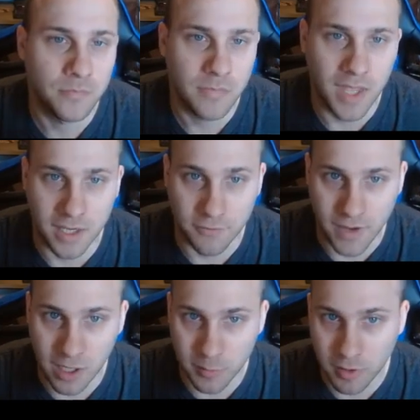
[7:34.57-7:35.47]
and a
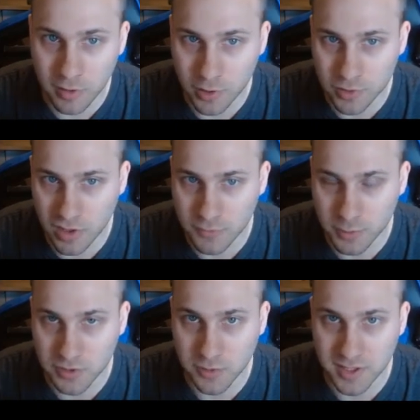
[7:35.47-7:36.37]
fireball goes off
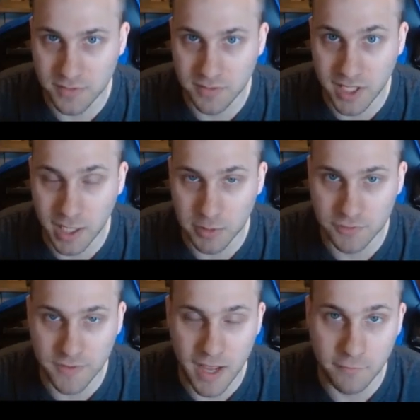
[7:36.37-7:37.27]
doing 27 damage,
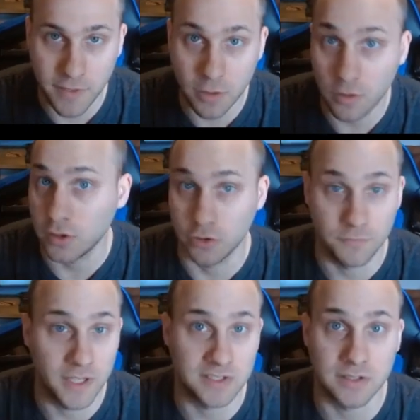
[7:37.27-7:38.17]
5 fail, your
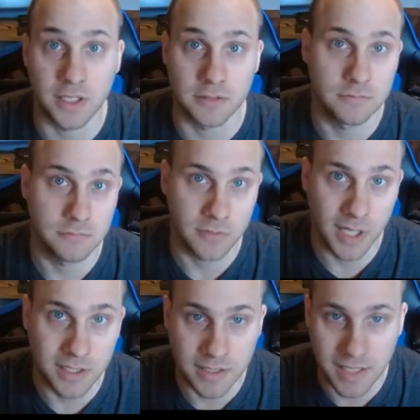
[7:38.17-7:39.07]
fight's done,
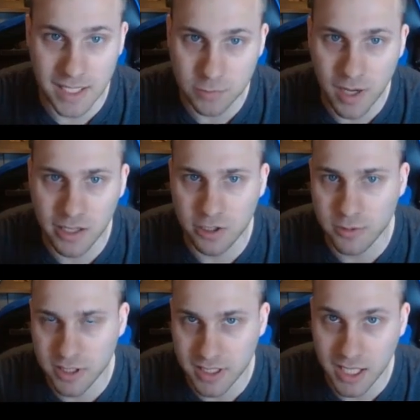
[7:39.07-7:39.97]
right? And that's why you
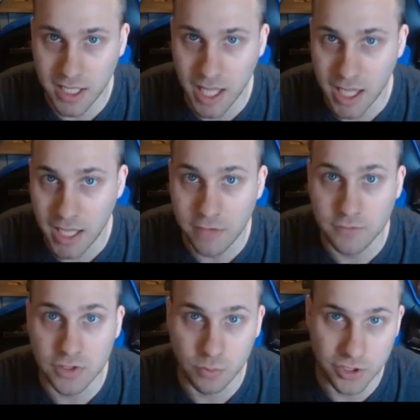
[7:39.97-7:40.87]
really can't have
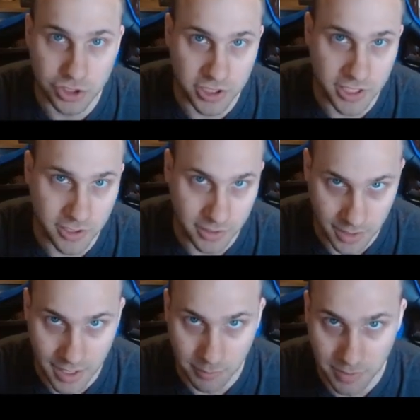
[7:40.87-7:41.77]
just one generic
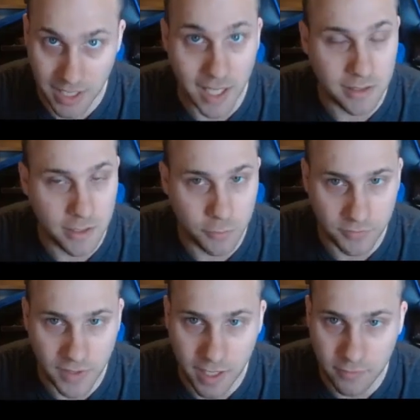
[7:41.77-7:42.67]
enemy at level
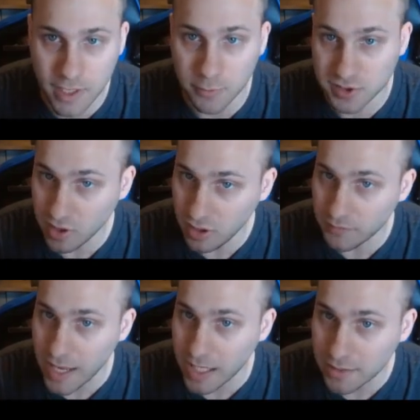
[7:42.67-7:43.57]
5. Now we still have
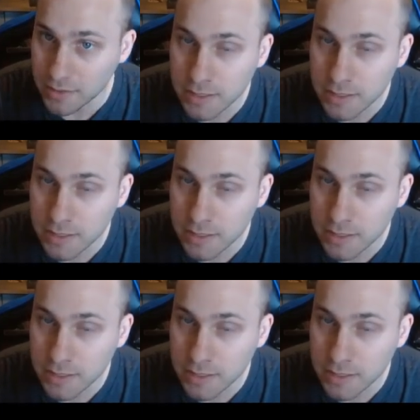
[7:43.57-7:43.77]
8,